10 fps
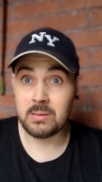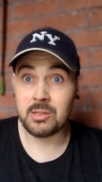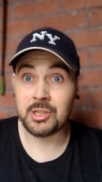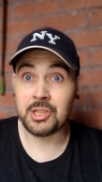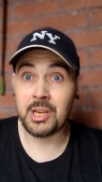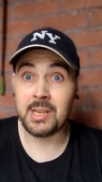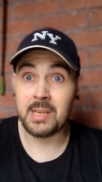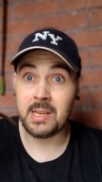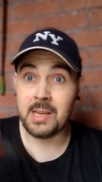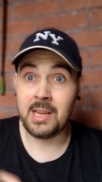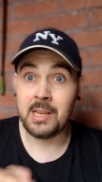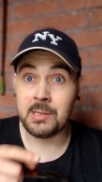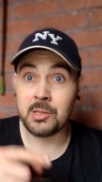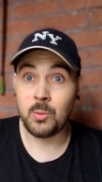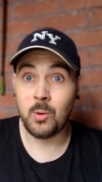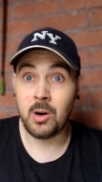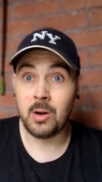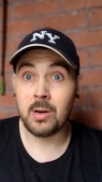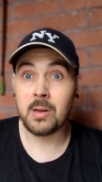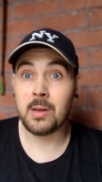shit into work